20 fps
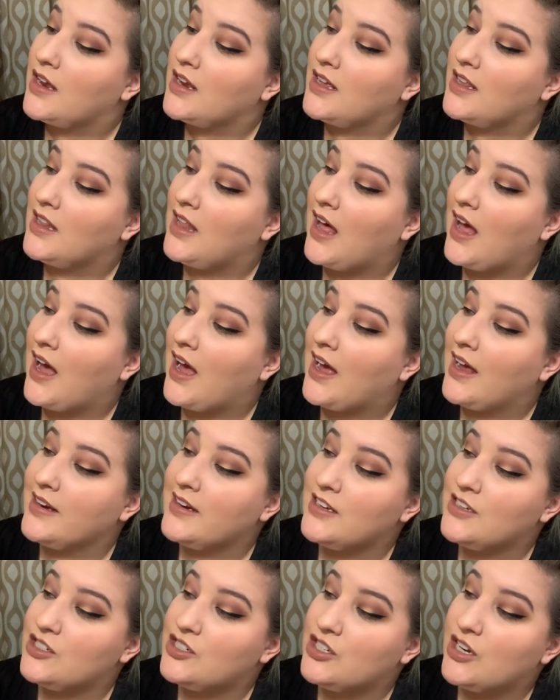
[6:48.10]

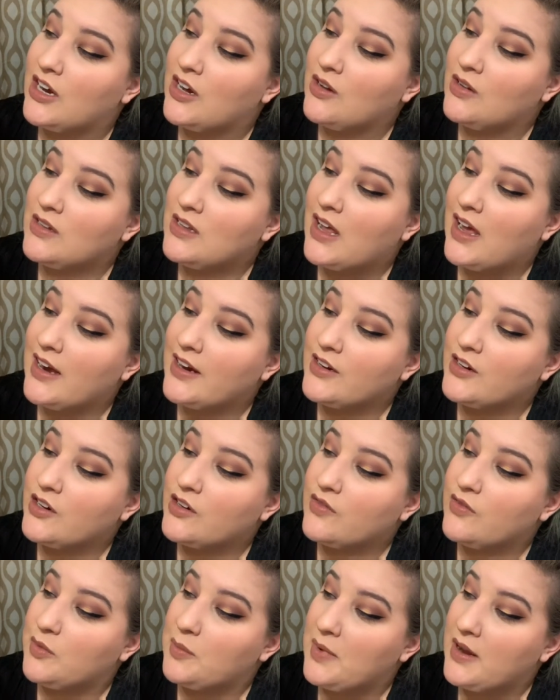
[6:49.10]
Glide Gel
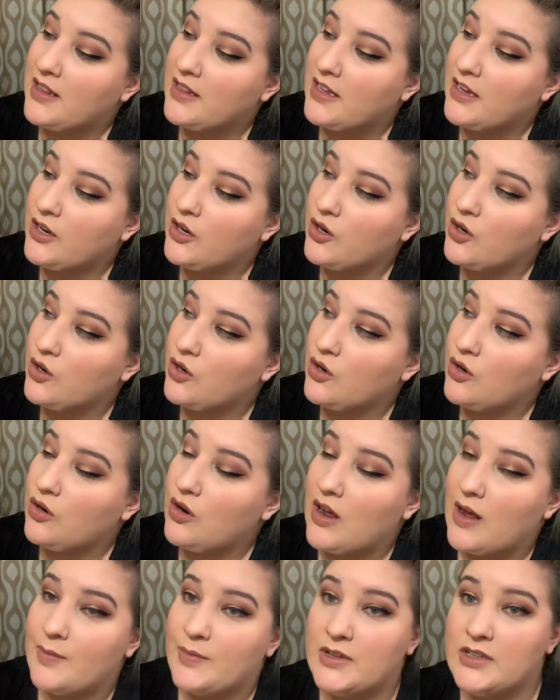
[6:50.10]
Liner from LA
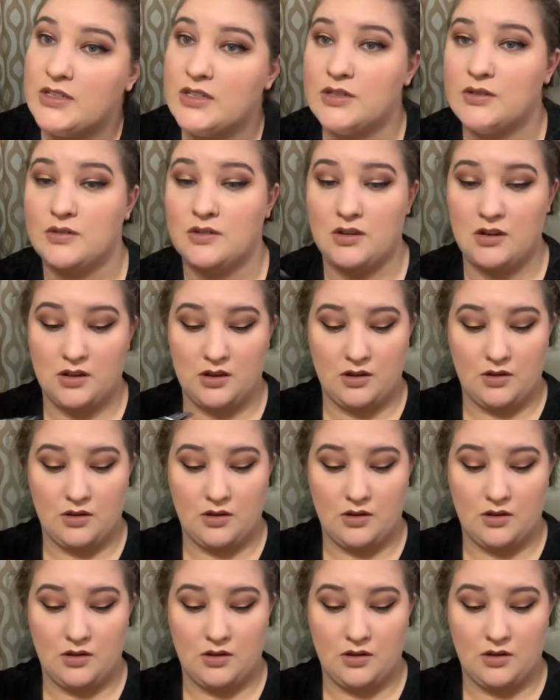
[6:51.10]
Girl. This is